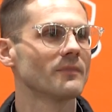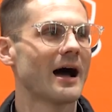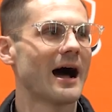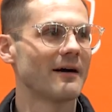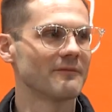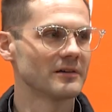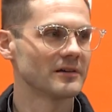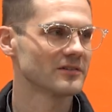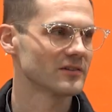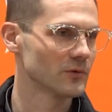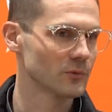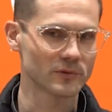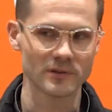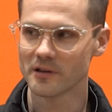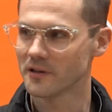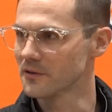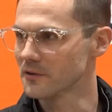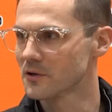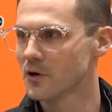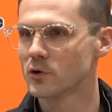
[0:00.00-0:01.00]
Obviously, with
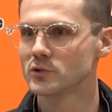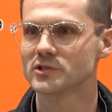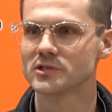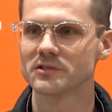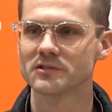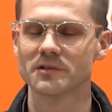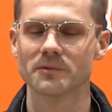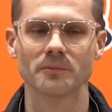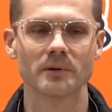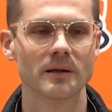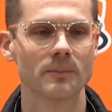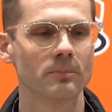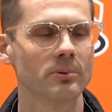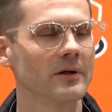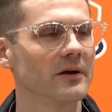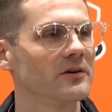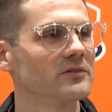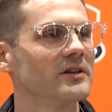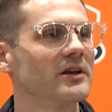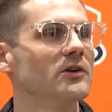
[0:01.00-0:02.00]
the other coaches and
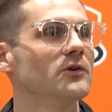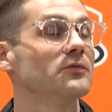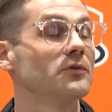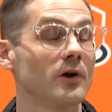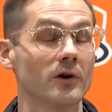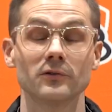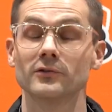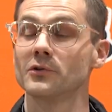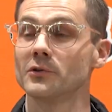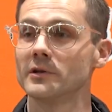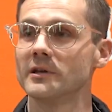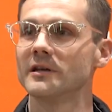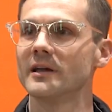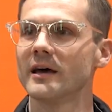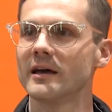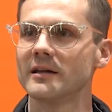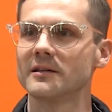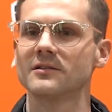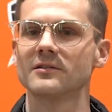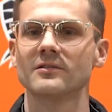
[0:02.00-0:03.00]
players that you talked to
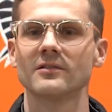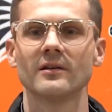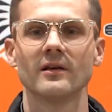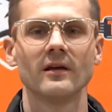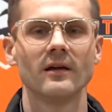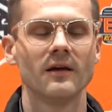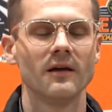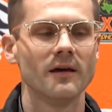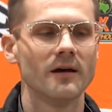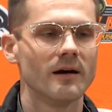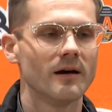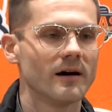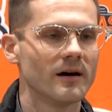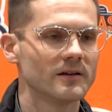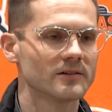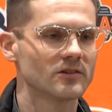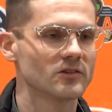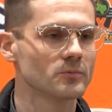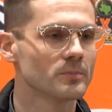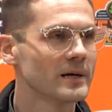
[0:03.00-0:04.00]
today, it's
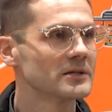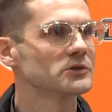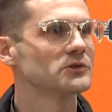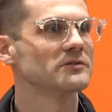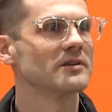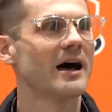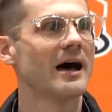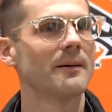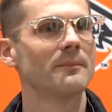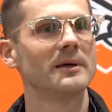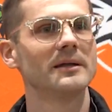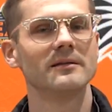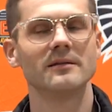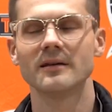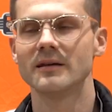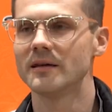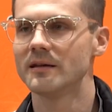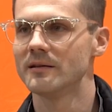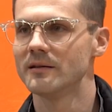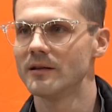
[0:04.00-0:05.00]
a special time
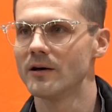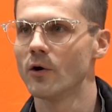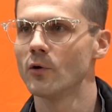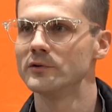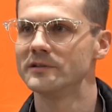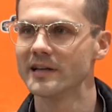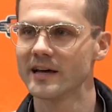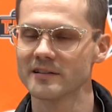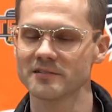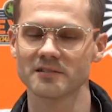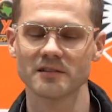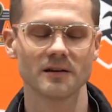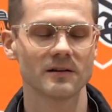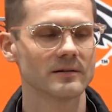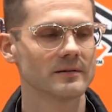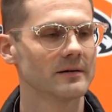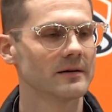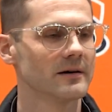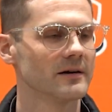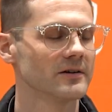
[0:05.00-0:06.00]
in
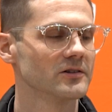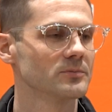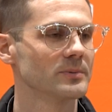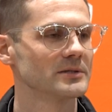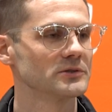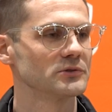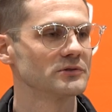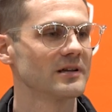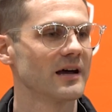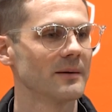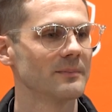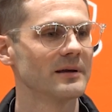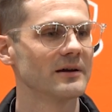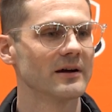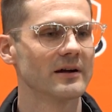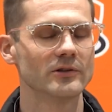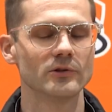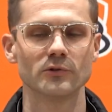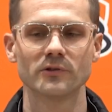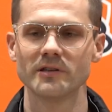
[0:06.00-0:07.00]
Odessa, a special time
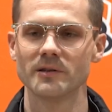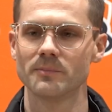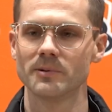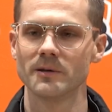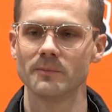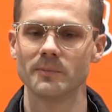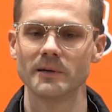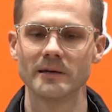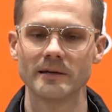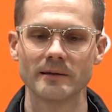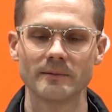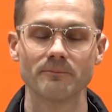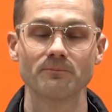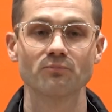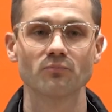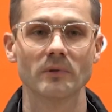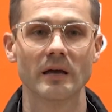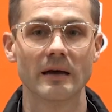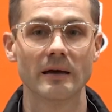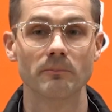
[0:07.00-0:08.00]
here at UTPB
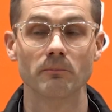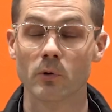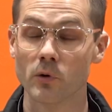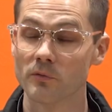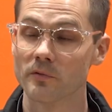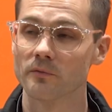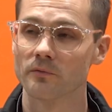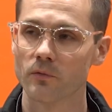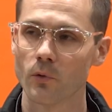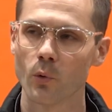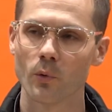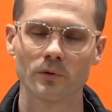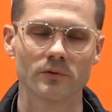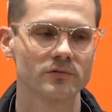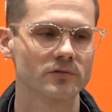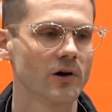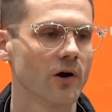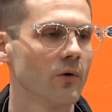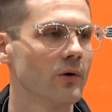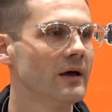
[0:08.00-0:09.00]
and moving
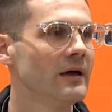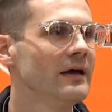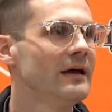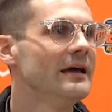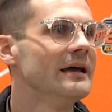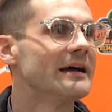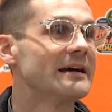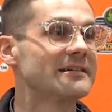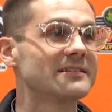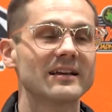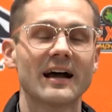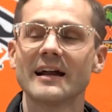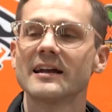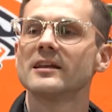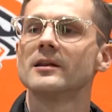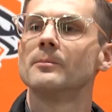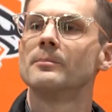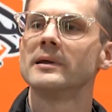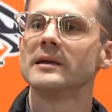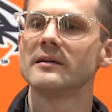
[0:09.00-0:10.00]
forward. So
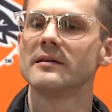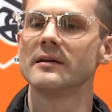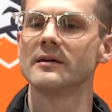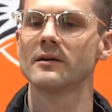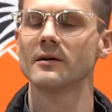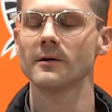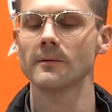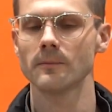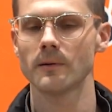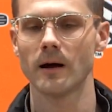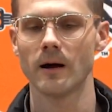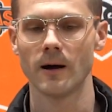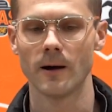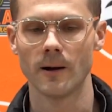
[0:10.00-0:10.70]
excited to be here.